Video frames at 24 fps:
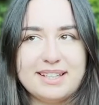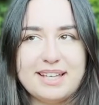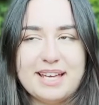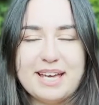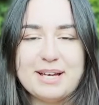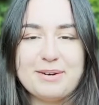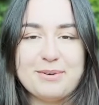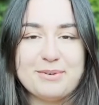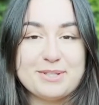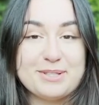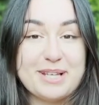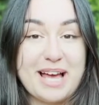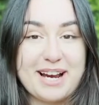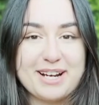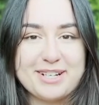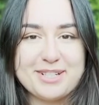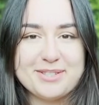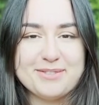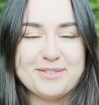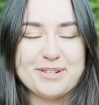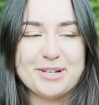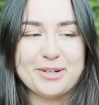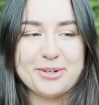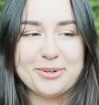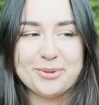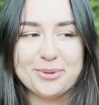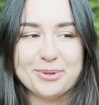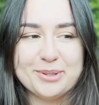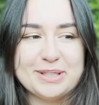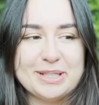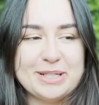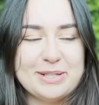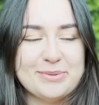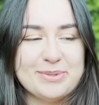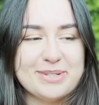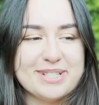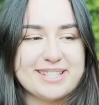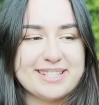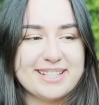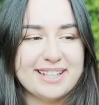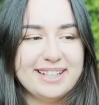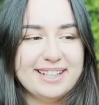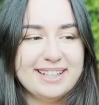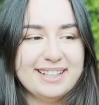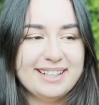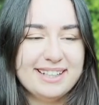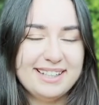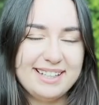it was actually very cool. It was
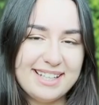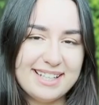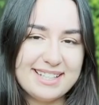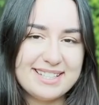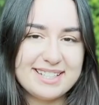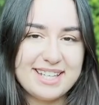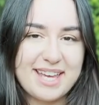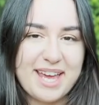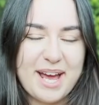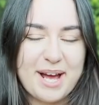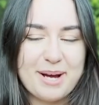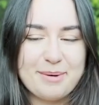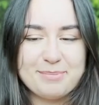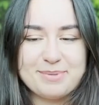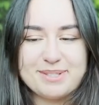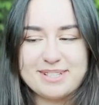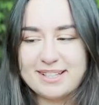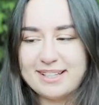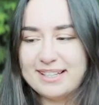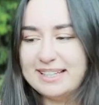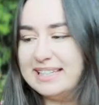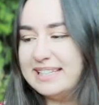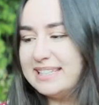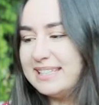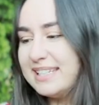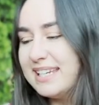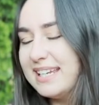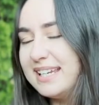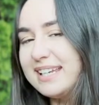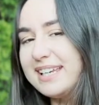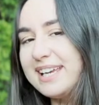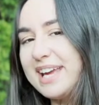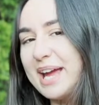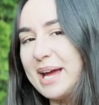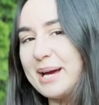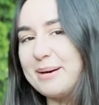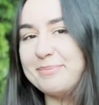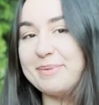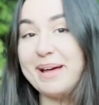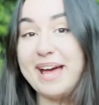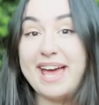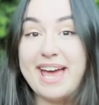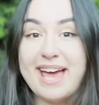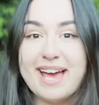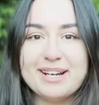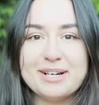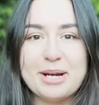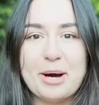kids camps, teen camp,
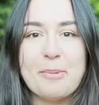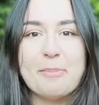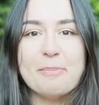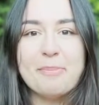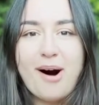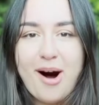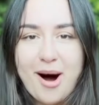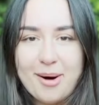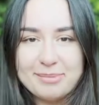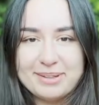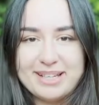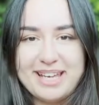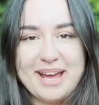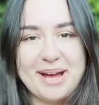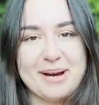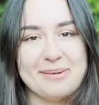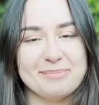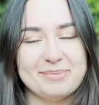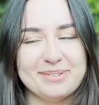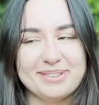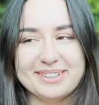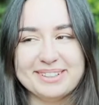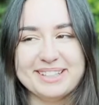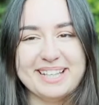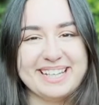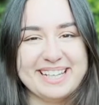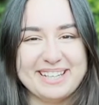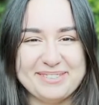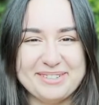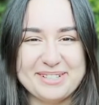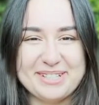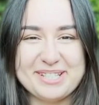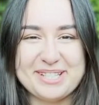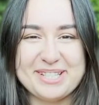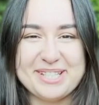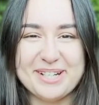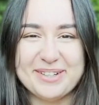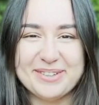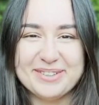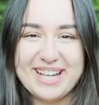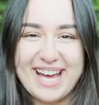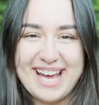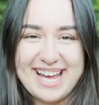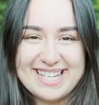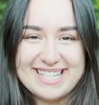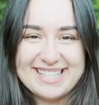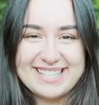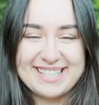and mom camp. Like, it was so
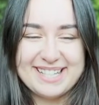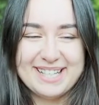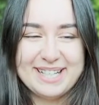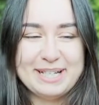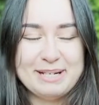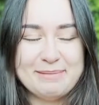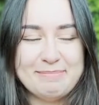nice.